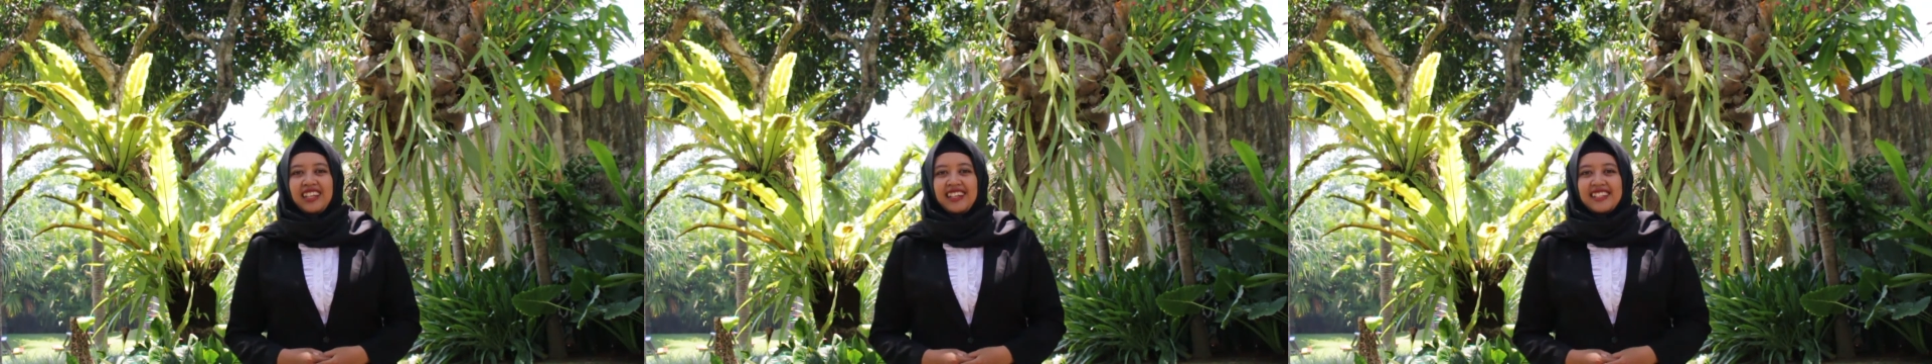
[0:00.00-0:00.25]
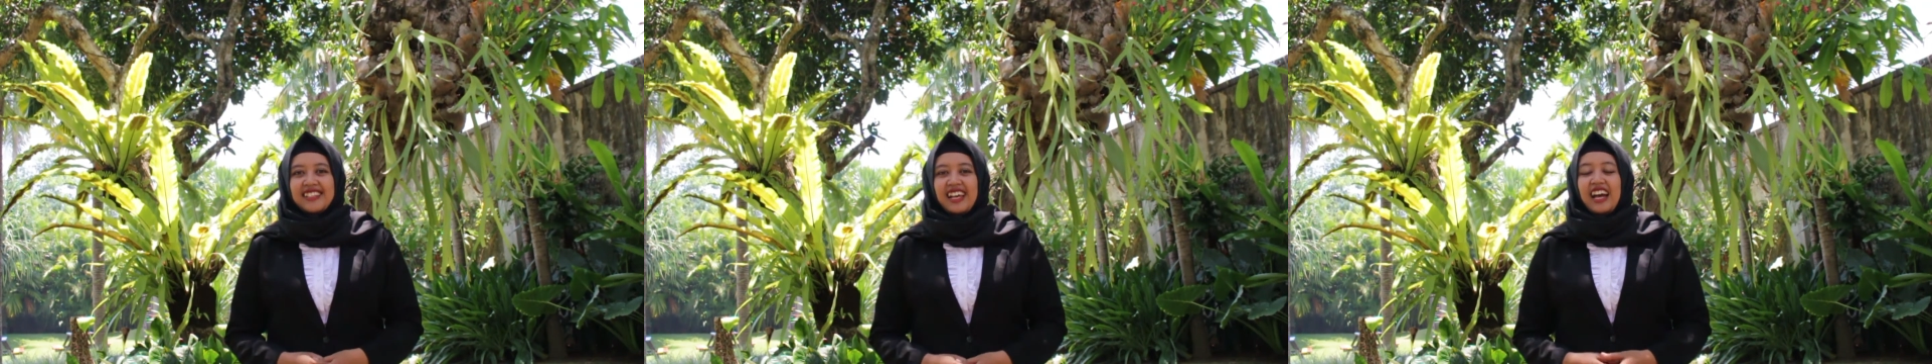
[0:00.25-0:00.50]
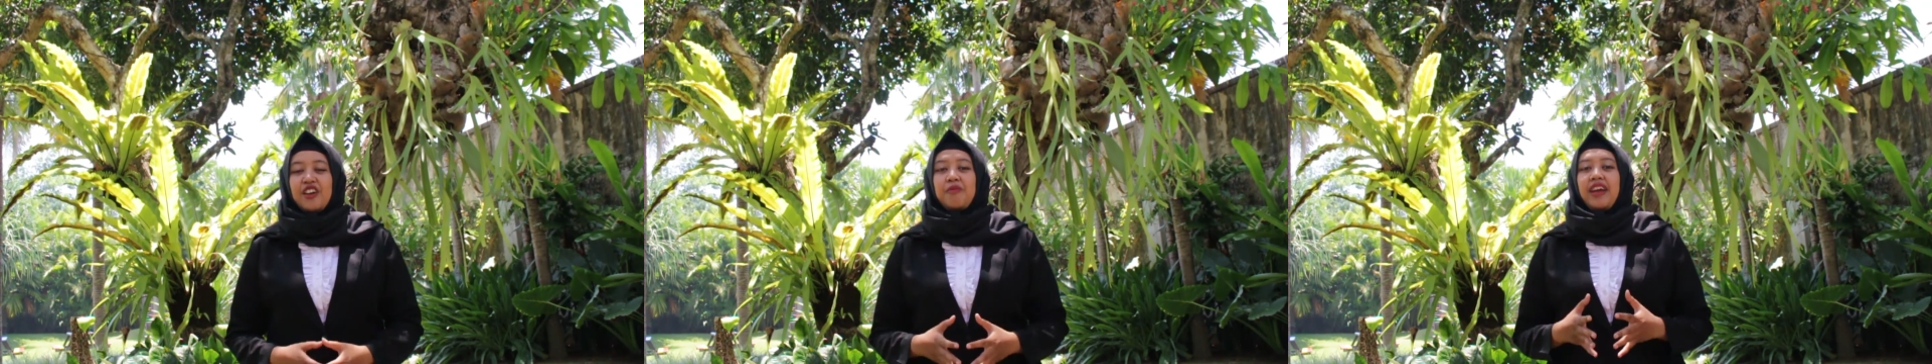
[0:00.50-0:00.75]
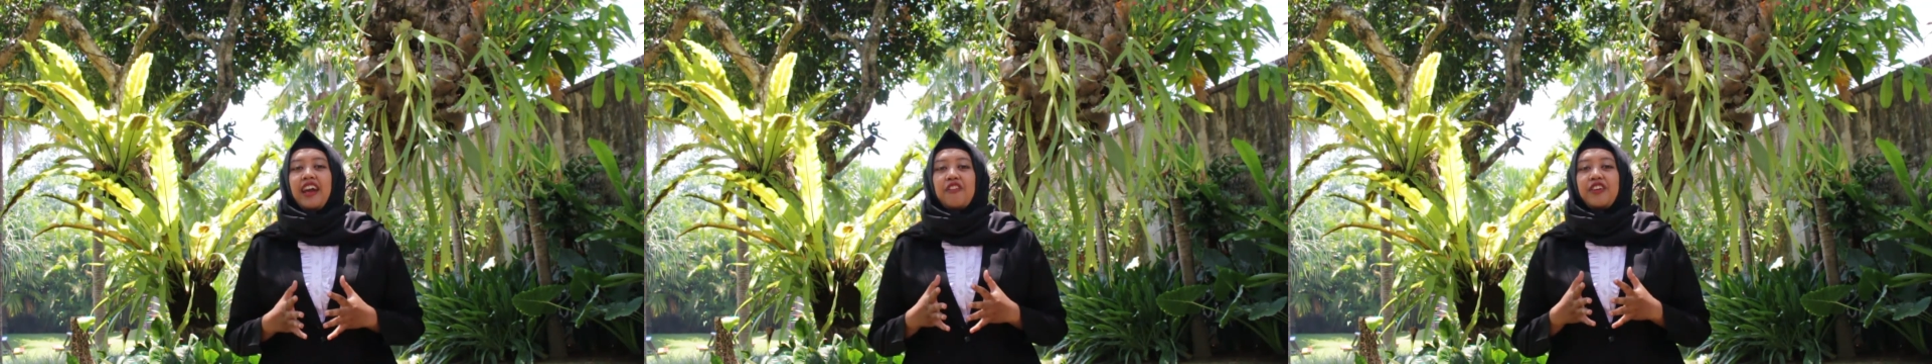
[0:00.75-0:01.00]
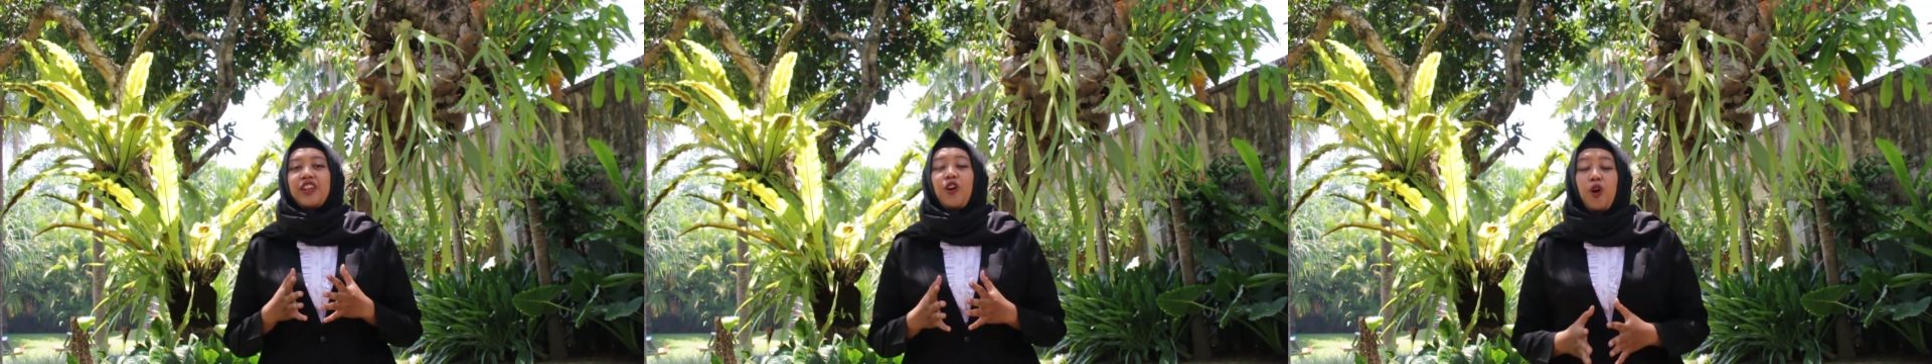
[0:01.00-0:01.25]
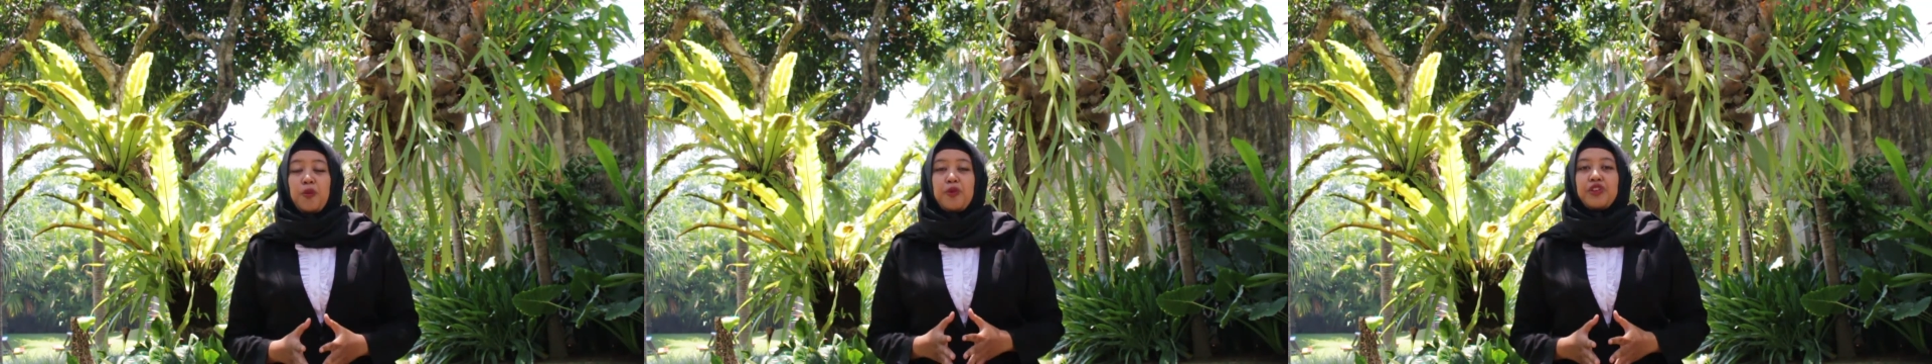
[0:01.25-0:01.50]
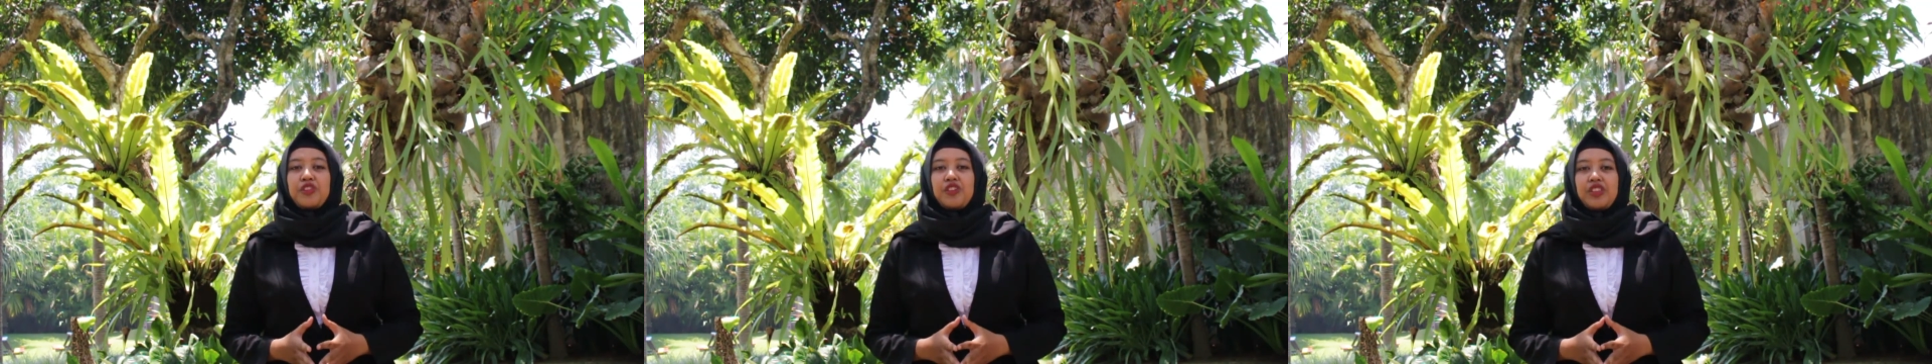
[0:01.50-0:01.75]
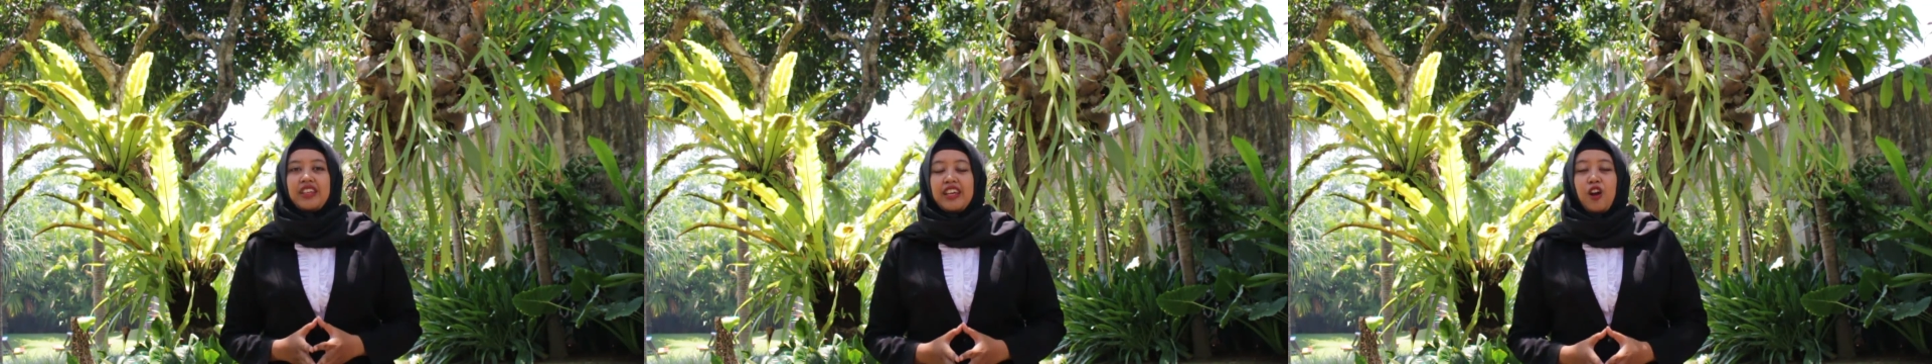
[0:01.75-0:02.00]
least, I may have an
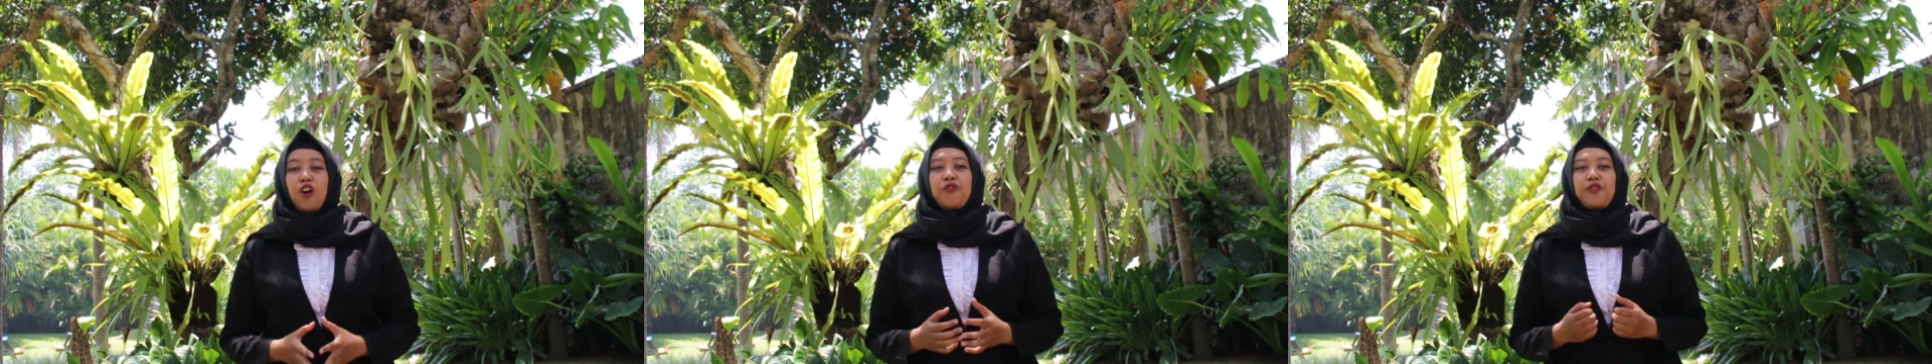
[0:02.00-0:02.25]
opportunity of